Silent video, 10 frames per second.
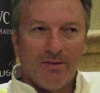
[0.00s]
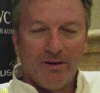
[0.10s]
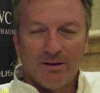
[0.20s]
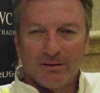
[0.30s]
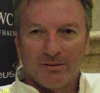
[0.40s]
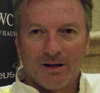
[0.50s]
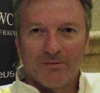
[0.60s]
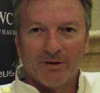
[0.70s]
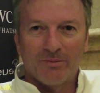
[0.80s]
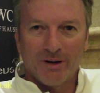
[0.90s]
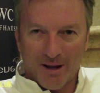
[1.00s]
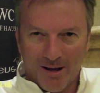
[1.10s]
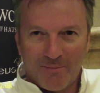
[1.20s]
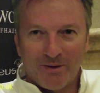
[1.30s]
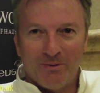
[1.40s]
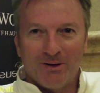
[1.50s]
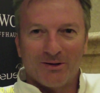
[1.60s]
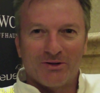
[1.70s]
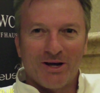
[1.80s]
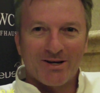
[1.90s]
I think the country was pretty unhappy if we
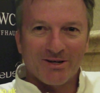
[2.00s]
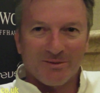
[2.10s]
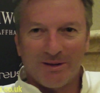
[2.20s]
lost the Ashes.